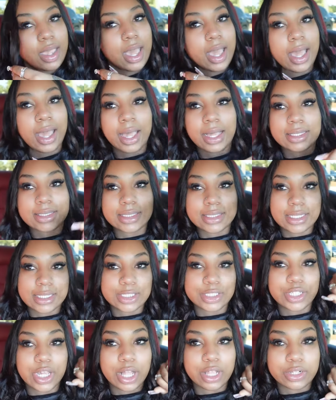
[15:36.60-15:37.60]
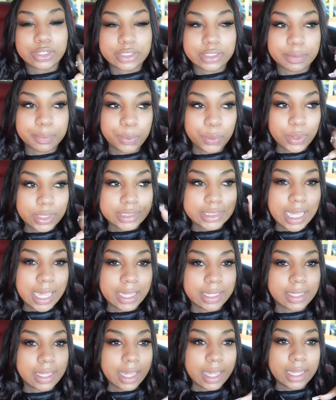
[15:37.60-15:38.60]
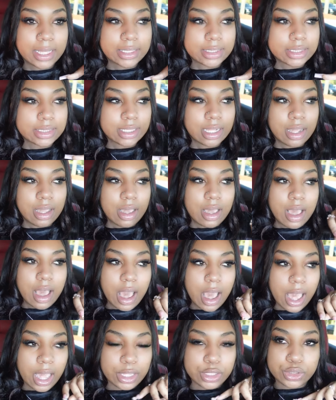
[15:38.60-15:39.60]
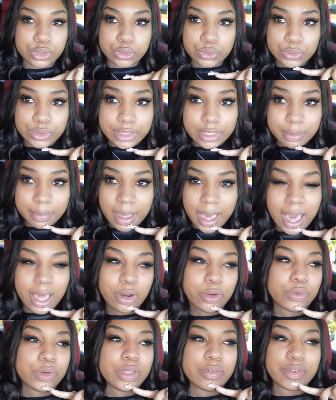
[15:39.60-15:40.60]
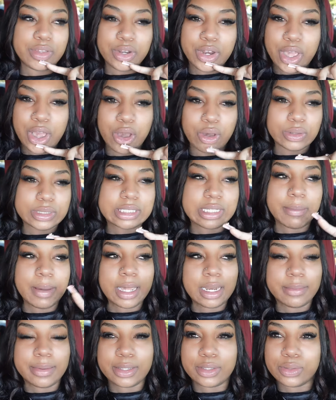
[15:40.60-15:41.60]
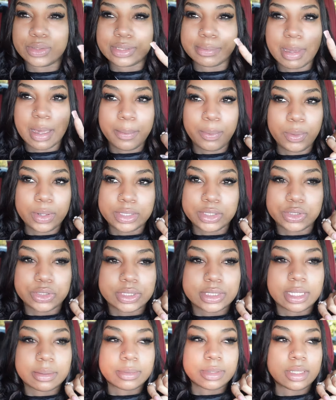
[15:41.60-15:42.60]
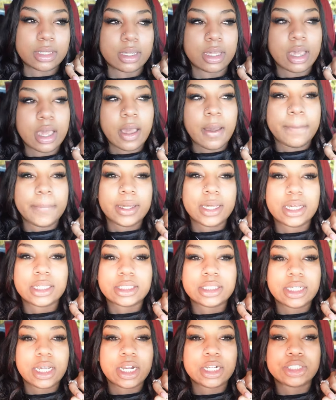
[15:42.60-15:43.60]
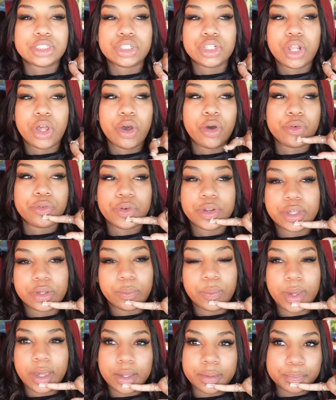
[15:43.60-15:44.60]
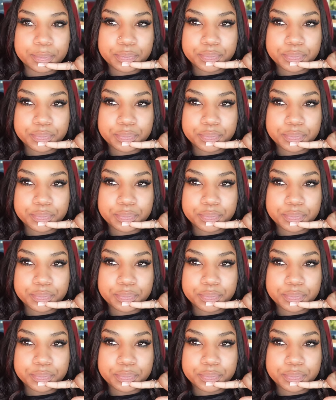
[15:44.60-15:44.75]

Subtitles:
I had $6 in points. I guess I used them. I don't even know. Somebody been using my points or something, because there's no freaking way.